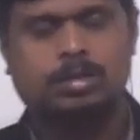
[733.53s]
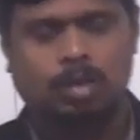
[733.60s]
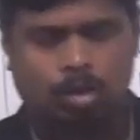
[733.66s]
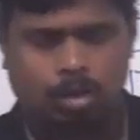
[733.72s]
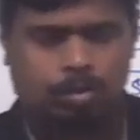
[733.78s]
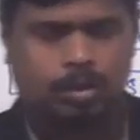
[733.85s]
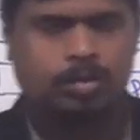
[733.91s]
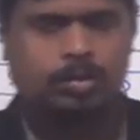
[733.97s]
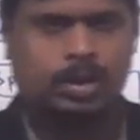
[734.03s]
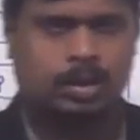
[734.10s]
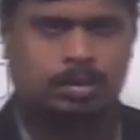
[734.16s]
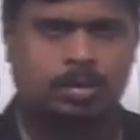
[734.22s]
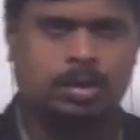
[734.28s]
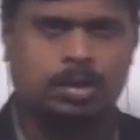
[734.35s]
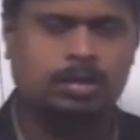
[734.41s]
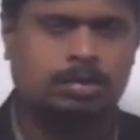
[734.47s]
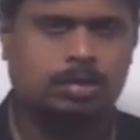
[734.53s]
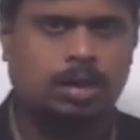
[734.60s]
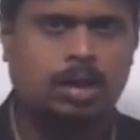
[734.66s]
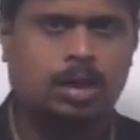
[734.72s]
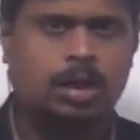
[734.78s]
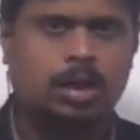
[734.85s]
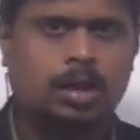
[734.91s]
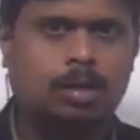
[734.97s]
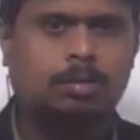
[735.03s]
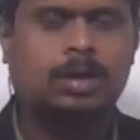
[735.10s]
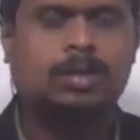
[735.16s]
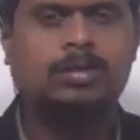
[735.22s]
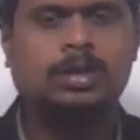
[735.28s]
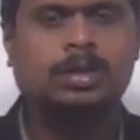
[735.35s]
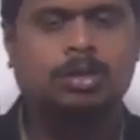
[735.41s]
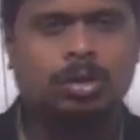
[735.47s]
global variables,
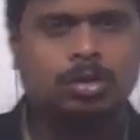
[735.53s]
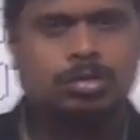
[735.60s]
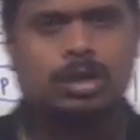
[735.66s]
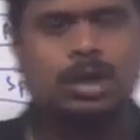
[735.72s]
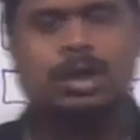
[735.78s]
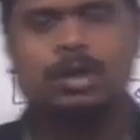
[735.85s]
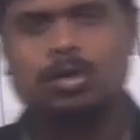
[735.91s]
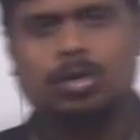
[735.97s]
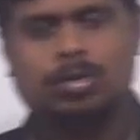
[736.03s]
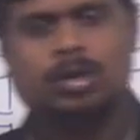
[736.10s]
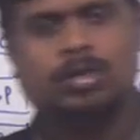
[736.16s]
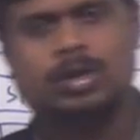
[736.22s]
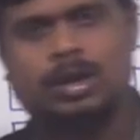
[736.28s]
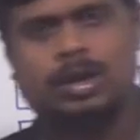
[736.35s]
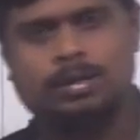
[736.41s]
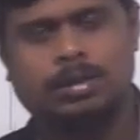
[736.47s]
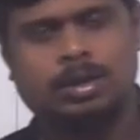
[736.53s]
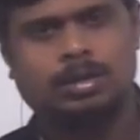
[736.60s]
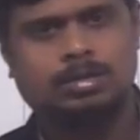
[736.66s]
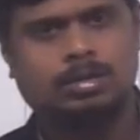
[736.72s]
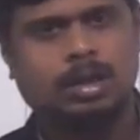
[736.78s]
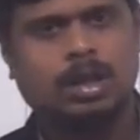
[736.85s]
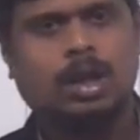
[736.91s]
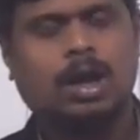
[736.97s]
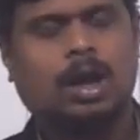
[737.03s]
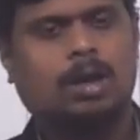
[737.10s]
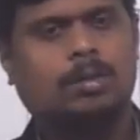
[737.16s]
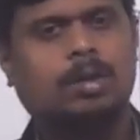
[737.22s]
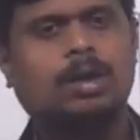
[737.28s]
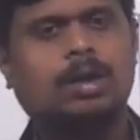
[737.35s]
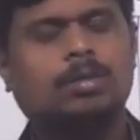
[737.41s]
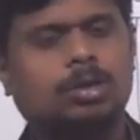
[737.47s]
but with those 10 global variables I
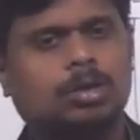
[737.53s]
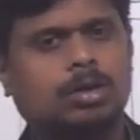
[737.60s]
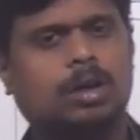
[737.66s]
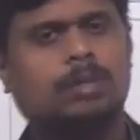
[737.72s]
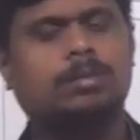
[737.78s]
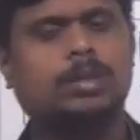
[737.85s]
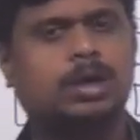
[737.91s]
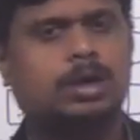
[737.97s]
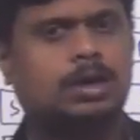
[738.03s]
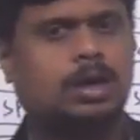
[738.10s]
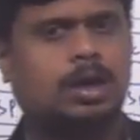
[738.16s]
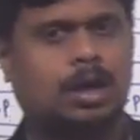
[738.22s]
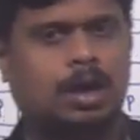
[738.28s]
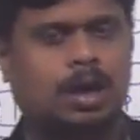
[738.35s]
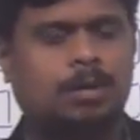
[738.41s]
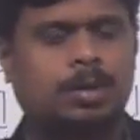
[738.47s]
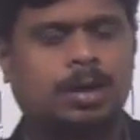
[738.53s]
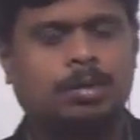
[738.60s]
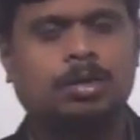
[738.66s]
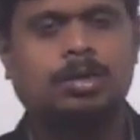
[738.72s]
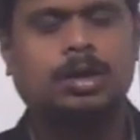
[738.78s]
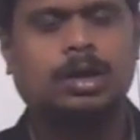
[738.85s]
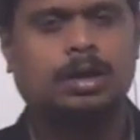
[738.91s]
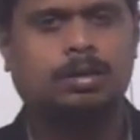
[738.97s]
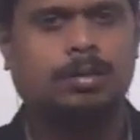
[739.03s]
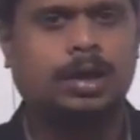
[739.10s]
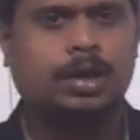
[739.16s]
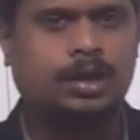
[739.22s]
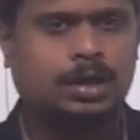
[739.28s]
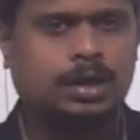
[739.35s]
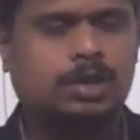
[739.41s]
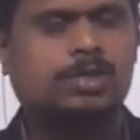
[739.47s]
am unable to get
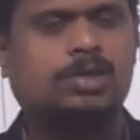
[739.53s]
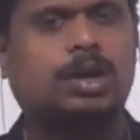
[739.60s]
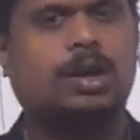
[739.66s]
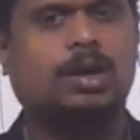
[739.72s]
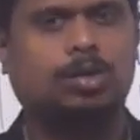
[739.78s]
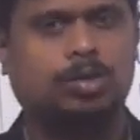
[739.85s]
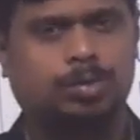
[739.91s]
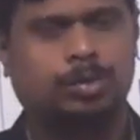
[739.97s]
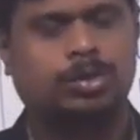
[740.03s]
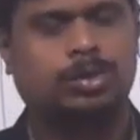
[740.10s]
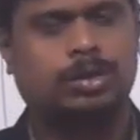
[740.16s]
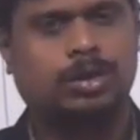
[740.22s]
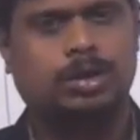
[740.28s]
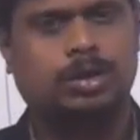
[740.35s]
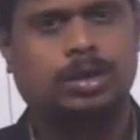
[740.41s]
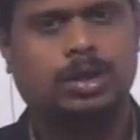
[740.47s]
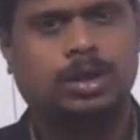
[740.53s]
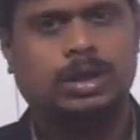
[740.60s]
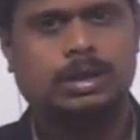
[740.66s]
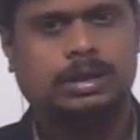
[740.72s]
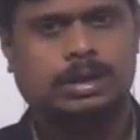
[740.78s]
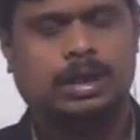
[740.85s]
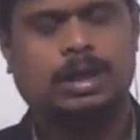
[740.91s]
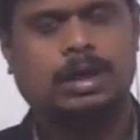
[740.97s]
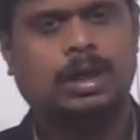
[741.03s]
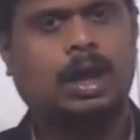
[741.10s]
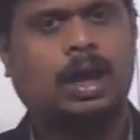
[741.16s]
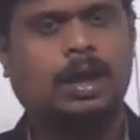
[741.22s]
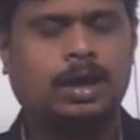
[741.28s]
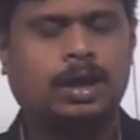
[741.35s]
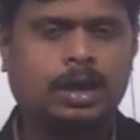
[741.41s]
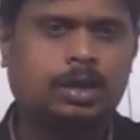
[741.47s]
my desired output. Then
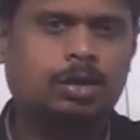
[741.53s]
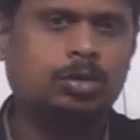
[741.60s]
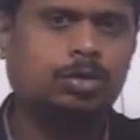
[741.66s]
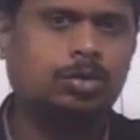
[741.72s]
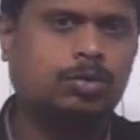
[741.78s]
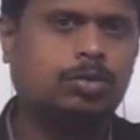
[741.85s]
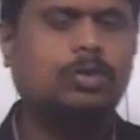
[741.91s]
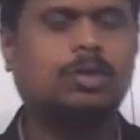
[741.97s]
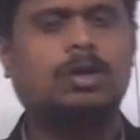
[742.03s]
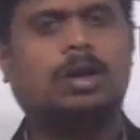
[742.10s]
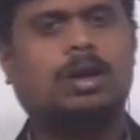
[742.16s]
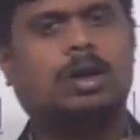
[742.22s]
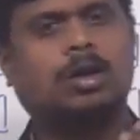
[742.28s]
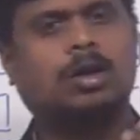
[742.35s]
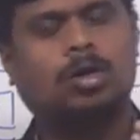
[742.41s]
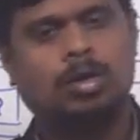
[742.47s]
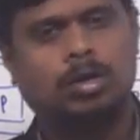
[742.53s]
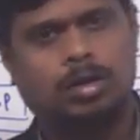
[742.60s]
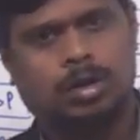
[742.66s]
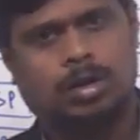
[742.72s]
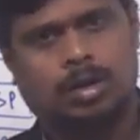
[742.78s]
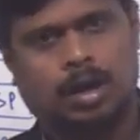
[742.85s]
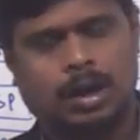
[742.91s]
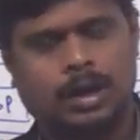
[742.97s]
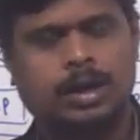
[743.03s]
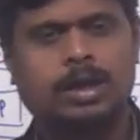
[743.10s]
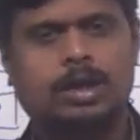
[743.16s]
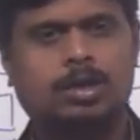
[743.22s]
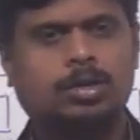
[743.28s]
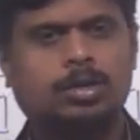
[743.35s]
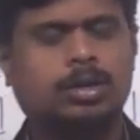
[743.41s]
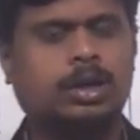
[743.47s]
I need to
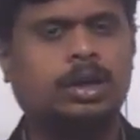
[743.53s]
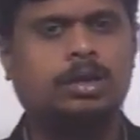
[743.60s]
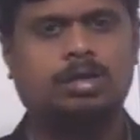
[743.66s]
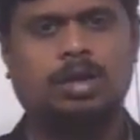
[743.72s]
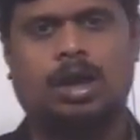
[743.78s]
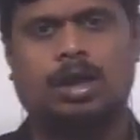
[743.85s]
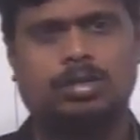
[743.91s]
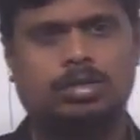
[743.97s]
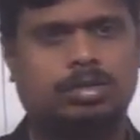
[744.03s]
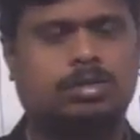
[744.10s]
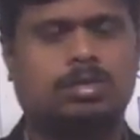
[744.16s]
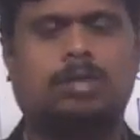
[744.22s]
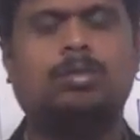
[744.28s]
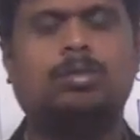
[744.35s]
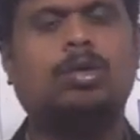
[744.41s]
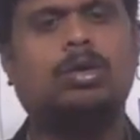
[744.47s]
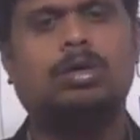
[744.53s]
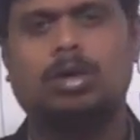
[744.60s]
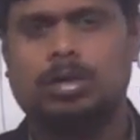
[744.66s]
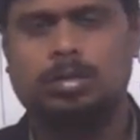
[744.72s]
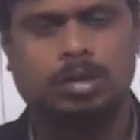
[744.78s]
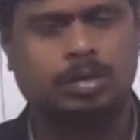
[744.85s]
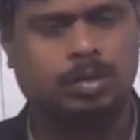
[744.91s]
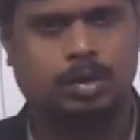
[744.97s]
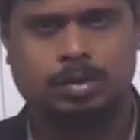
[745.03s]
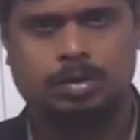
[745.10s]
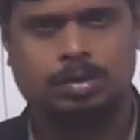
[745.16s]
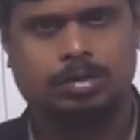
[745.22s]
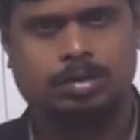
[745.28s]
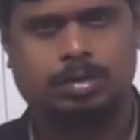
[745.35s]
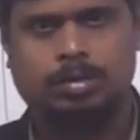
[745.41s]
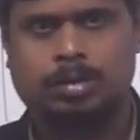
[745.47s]
initialize some more global
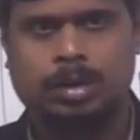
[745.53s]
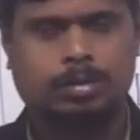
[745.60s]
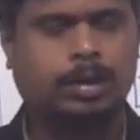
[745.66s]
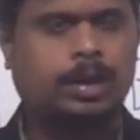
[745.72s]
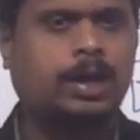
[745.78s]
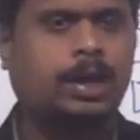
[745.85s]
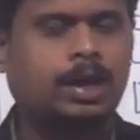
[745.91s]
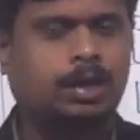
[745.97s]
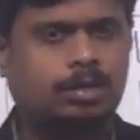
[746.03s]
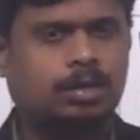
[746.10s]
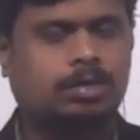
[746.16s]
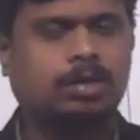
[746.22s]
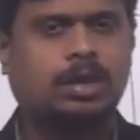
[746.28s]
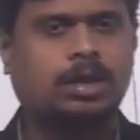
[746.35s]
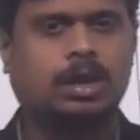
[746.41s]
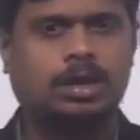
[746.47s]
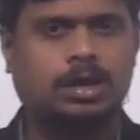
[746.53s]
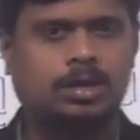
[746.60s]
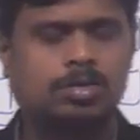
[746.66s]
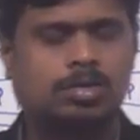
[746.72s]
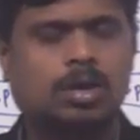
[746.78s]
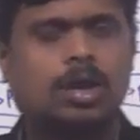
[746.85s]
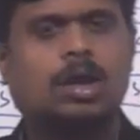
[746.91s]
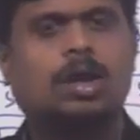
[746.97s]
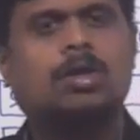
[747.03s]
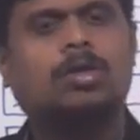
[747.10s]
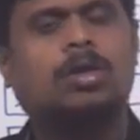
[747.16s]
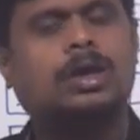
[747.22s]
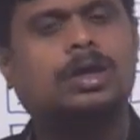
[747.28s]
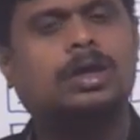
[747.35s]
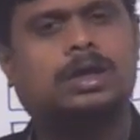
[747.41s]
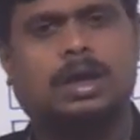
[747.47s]
variables, but my data section contains
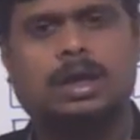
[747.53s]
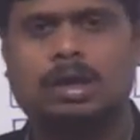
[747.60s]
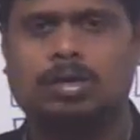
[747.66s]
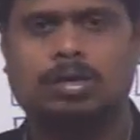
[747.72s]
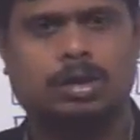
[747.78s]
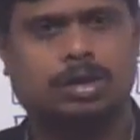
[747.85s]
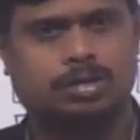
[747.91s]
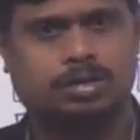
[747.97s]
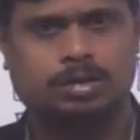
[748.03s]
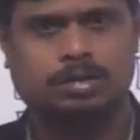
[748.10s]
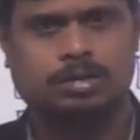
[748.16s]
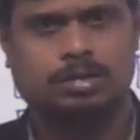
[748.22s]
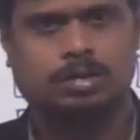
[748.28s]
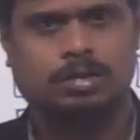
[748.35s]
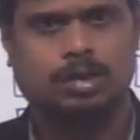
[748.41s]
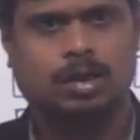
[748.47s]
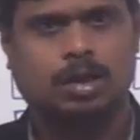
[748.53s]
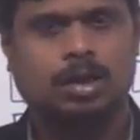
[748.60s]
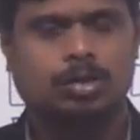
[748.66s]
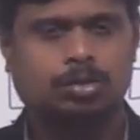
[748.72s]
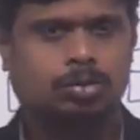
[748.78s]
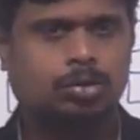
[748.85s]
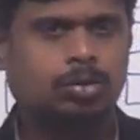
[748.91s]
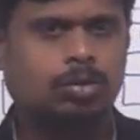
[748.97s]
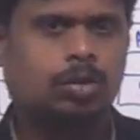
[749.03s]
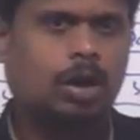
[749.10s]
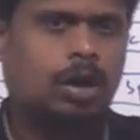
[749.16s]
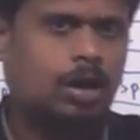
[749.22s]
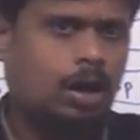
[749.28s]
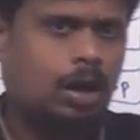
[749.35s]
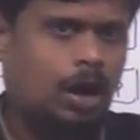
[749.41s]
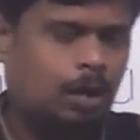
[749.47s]
only 10 locations. So
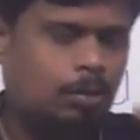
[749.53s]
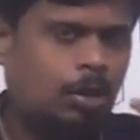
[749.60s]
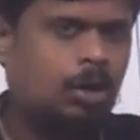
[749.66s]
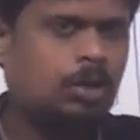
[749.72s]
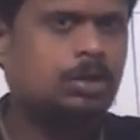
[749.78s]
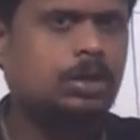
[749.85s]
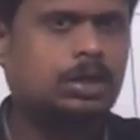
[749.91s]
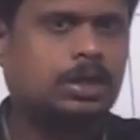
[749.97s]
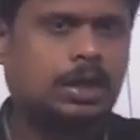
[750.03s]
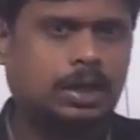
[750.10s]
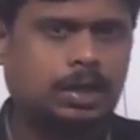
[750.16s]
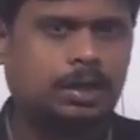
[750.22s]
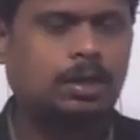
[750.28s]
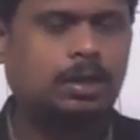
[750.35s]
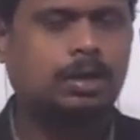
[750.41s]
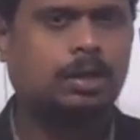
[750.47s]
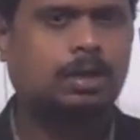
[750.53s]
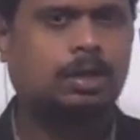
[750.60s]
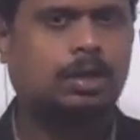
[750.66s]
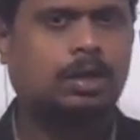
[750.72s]
among the 10,